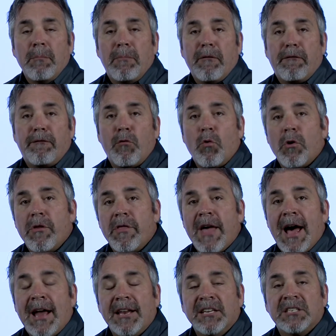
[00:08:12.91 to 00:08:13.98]
before
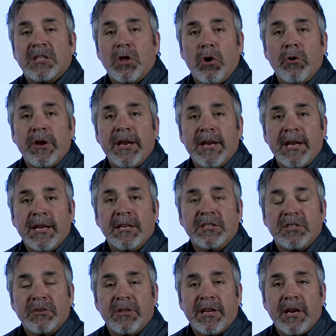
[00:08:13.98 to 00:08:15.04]
that is loaded
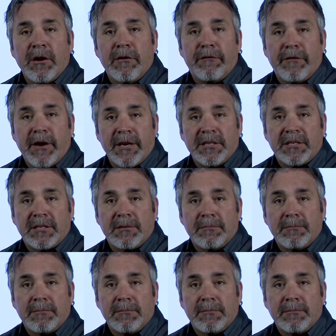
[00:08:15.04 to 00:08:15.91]
into the interface.